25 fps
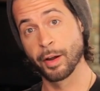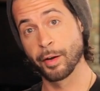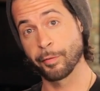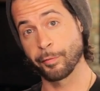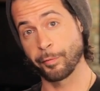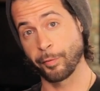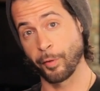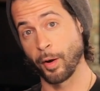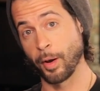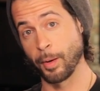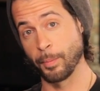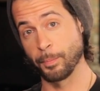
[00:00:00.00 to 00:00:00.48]

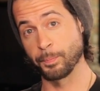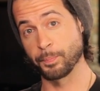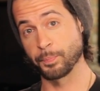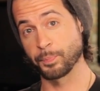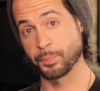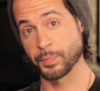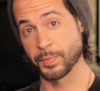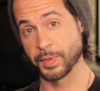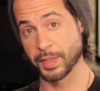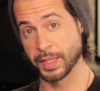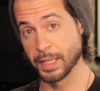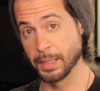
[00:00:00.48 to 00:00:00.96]
from
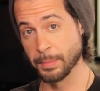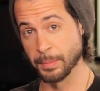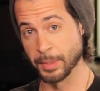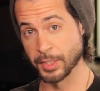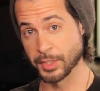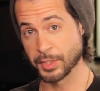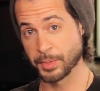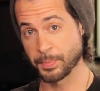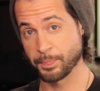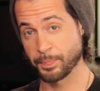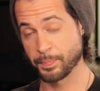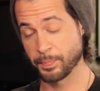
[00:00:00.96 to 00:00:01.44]
the
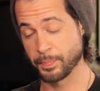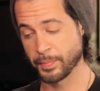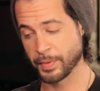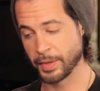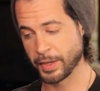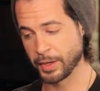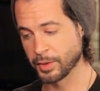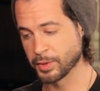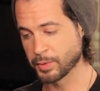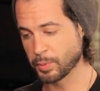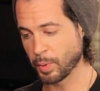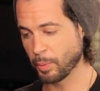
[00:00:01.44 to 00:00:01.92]
image.
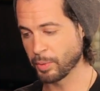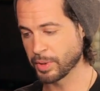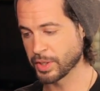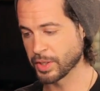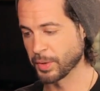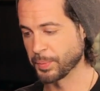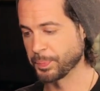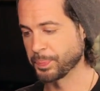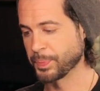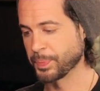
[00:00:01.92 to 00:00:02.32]
Here's what we do.